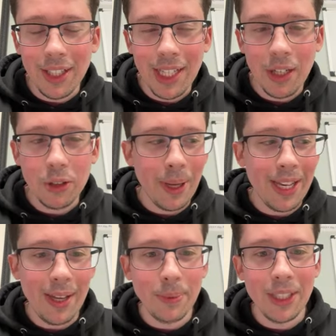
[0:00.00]
He goes by
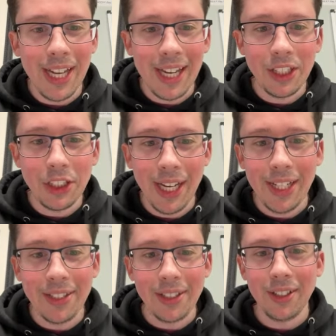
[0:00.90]
the name Second
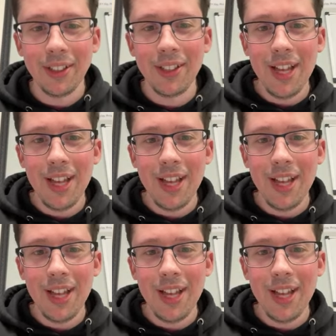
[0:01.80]
Chancer.